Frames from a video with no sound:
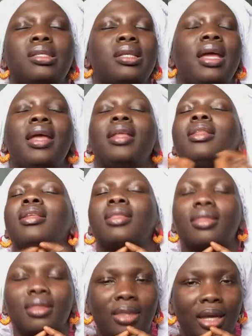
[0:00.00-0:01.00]

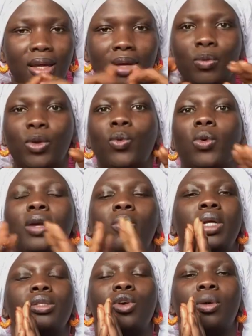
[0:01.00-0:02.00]
anything we want when
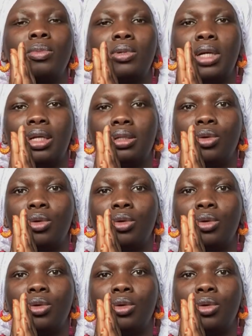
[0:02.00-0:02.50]
it's come to that.